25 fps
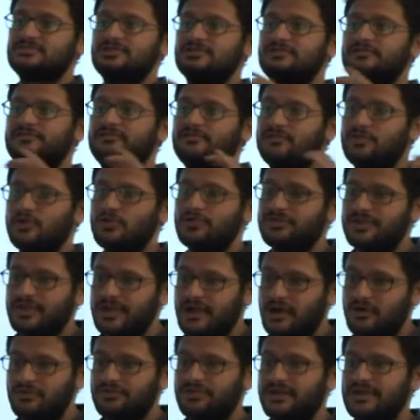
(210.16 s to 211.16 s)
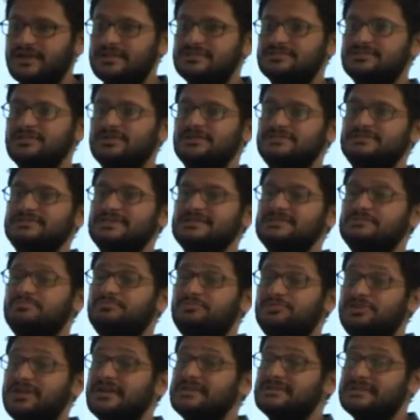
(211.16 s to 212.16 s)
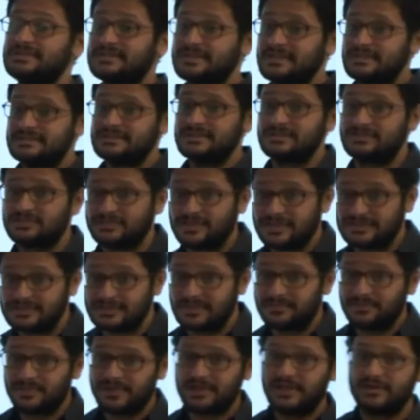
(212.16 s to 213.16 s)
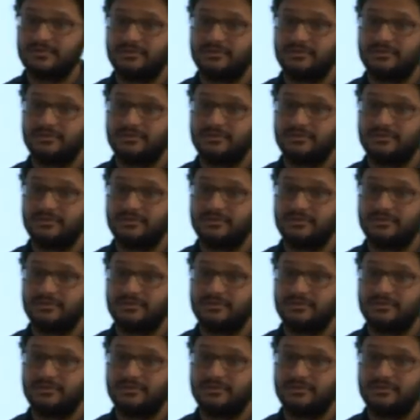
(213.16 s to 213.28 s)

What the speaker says: sort of floating out there. It's not just prejudice. It's not something